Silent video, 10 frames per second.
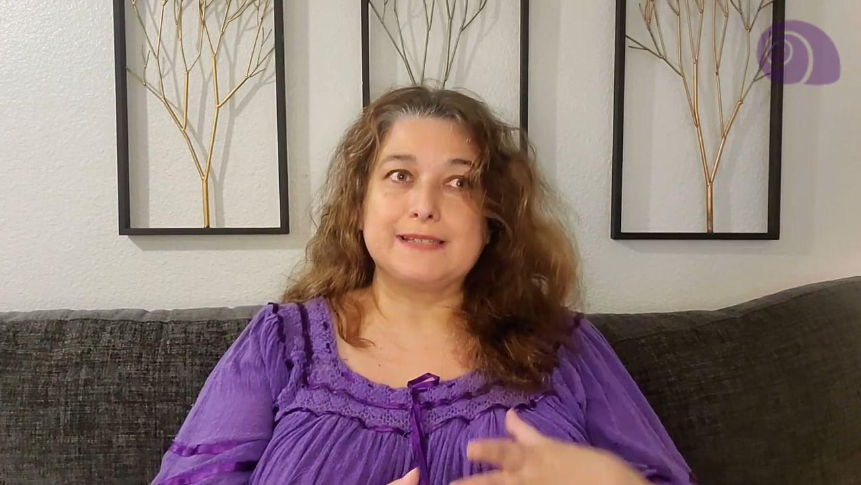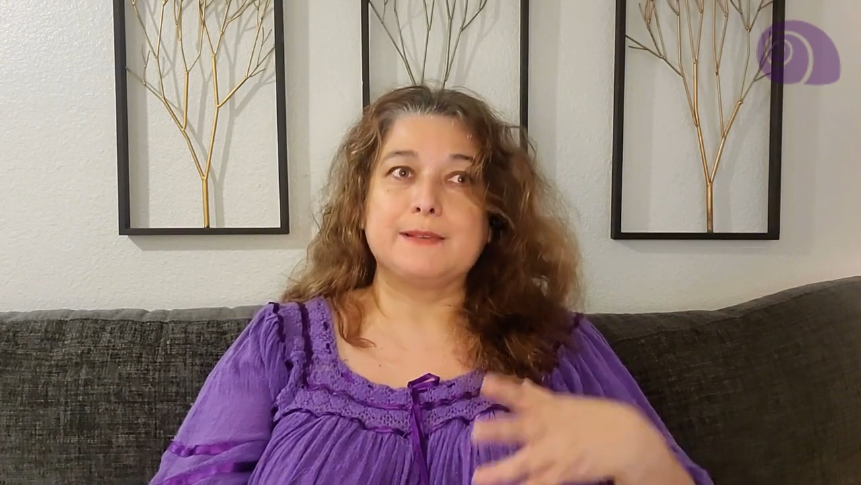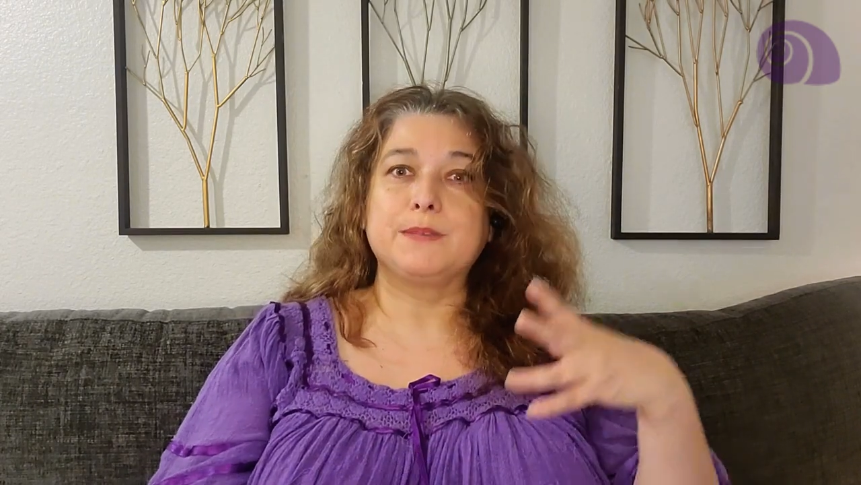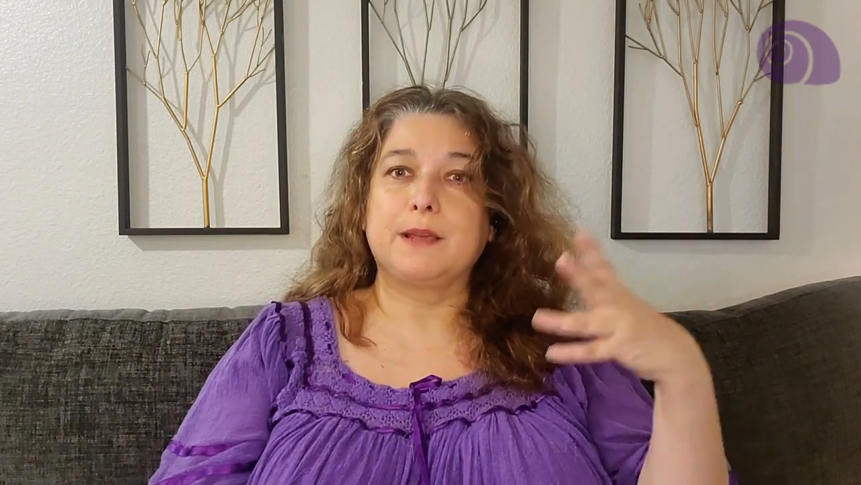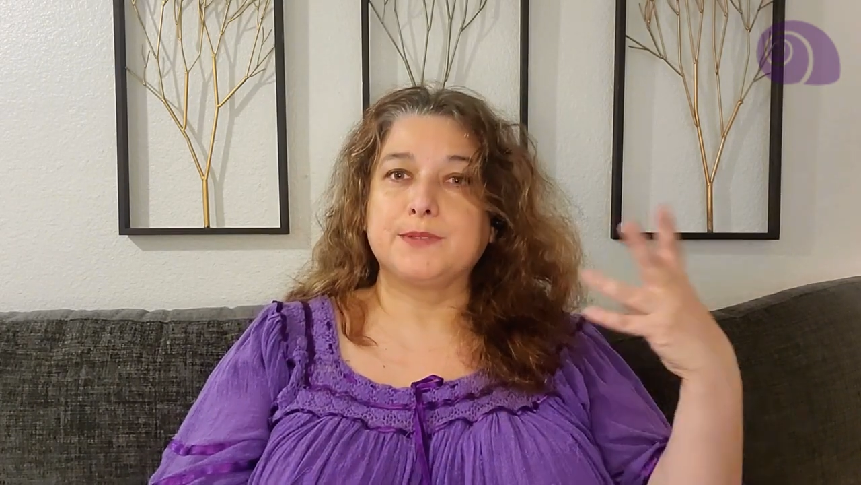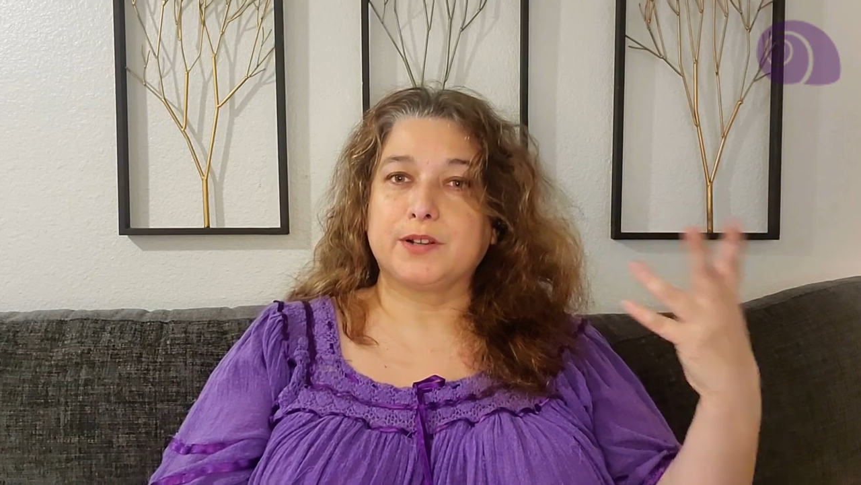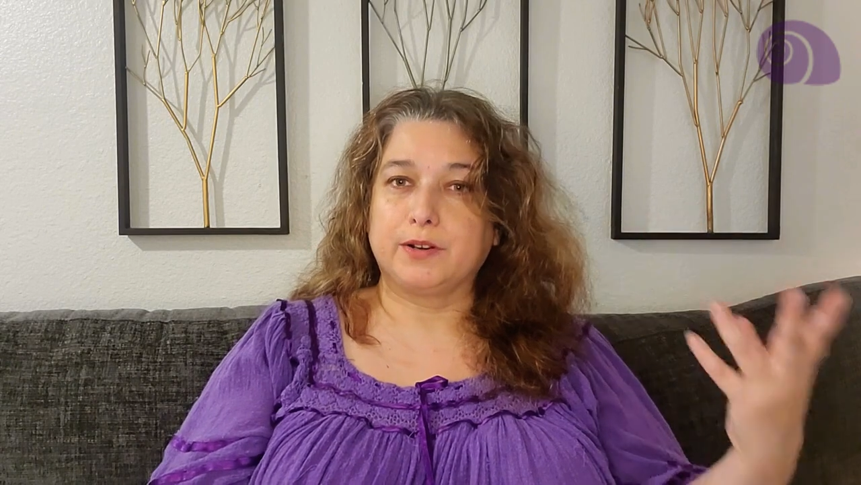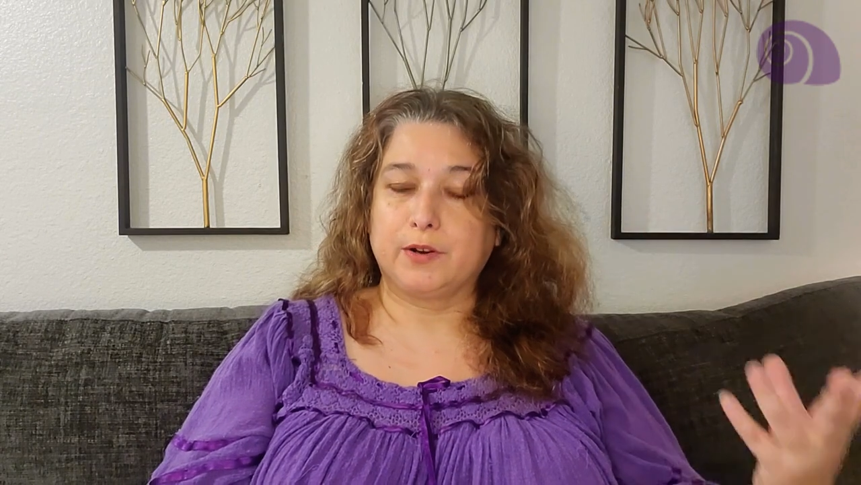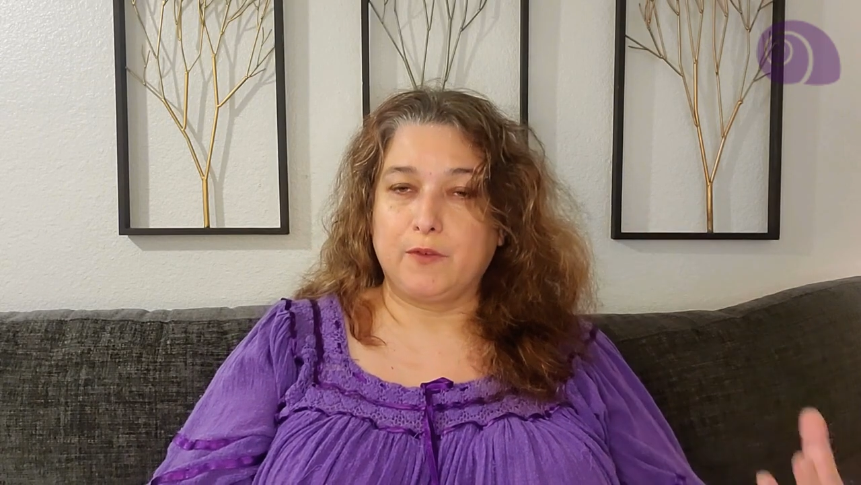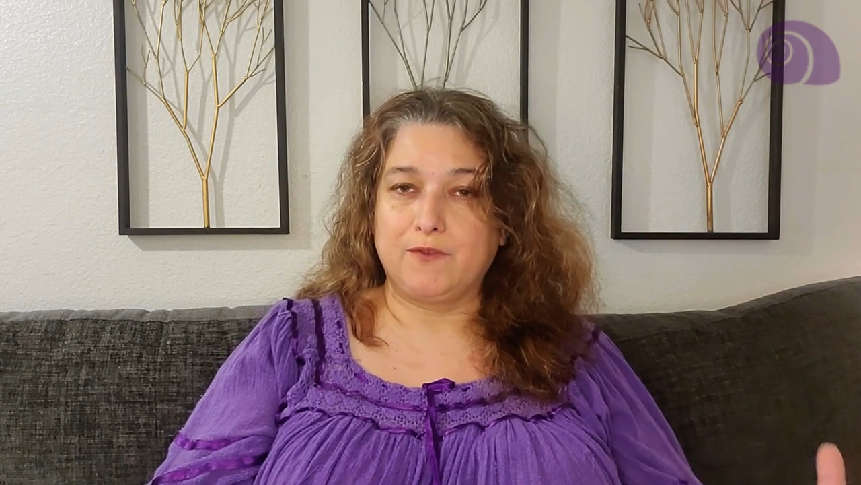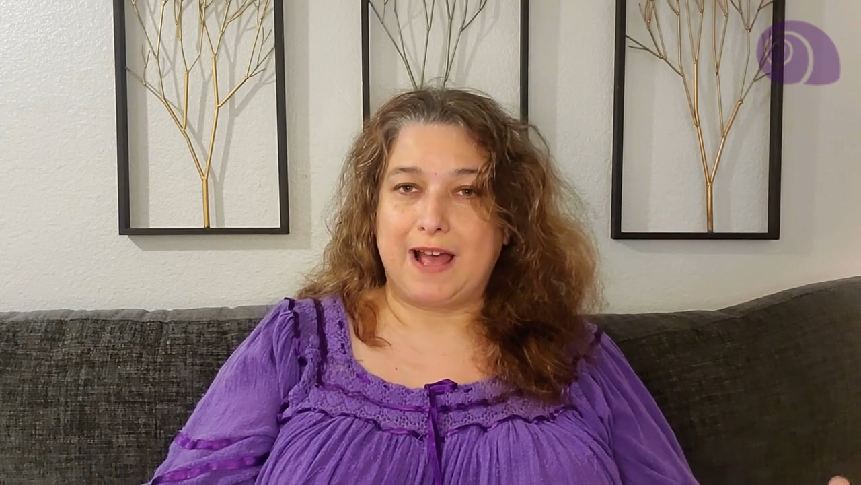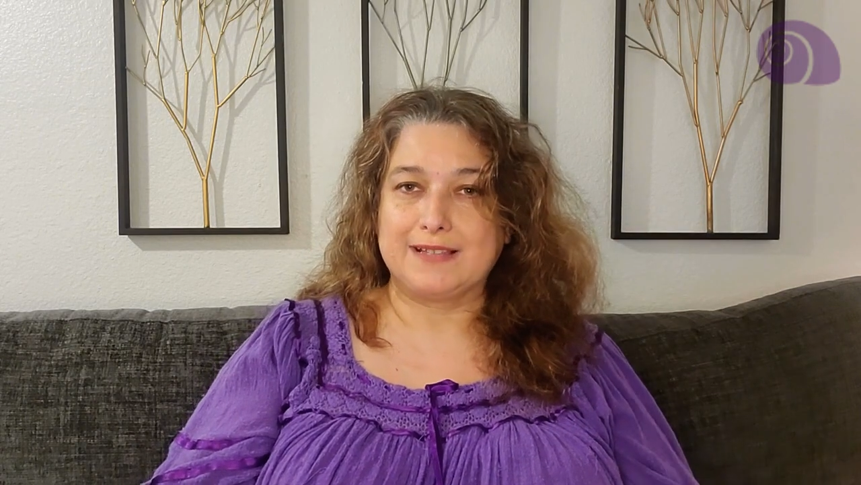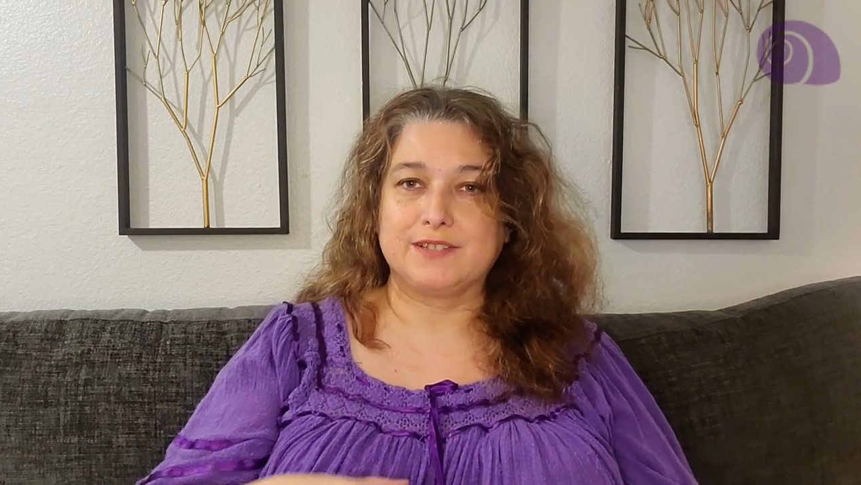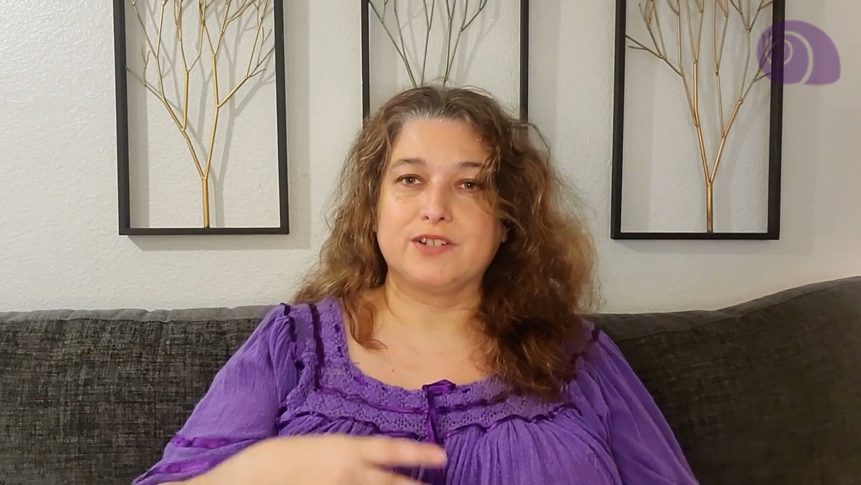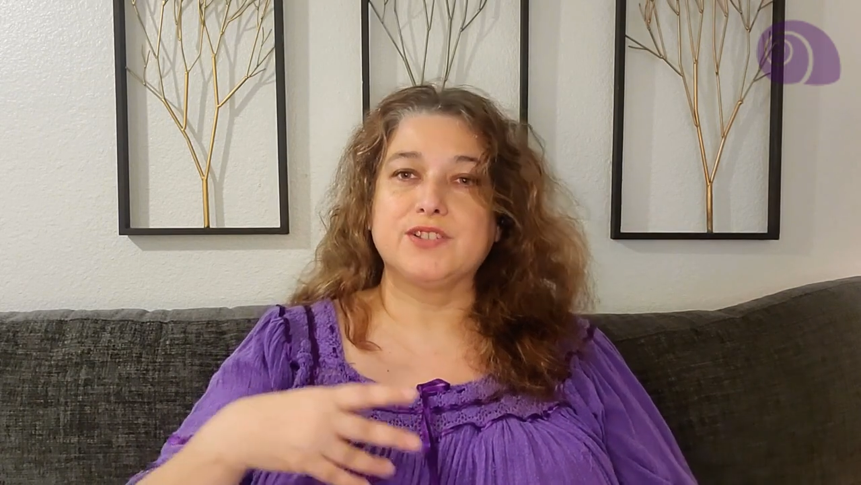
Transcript: Sometimes they're going to go faster,